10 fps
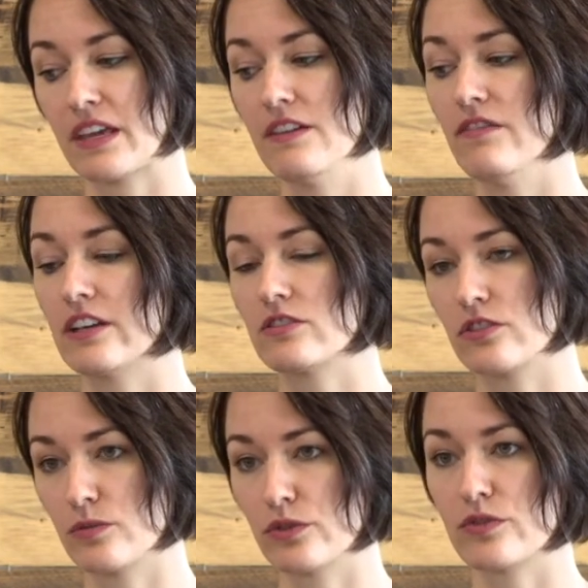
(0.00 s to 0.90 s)

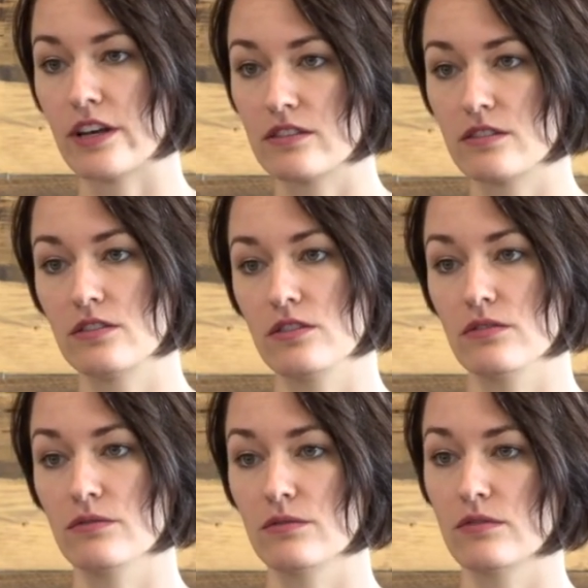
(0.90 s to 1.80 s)
investors will trust
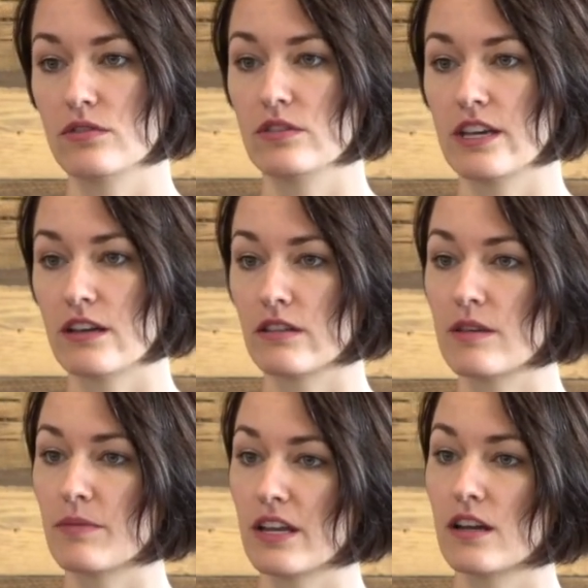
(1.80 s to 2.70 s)
to take a
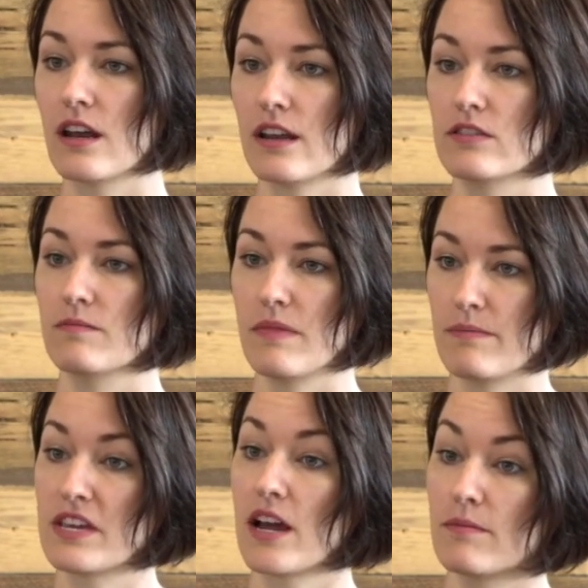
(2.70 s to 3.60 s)
leap in
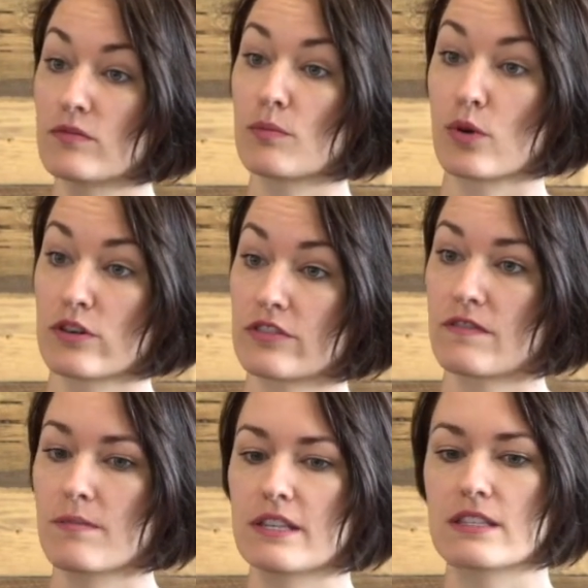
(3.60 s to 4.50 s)
and become supporters
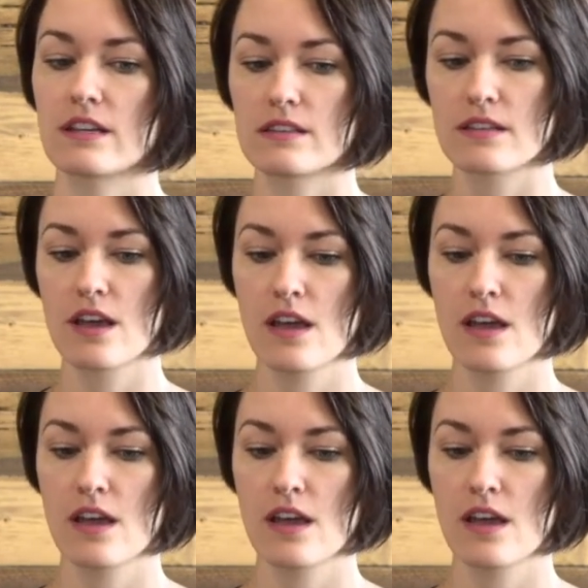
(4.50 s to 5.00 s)
of the business.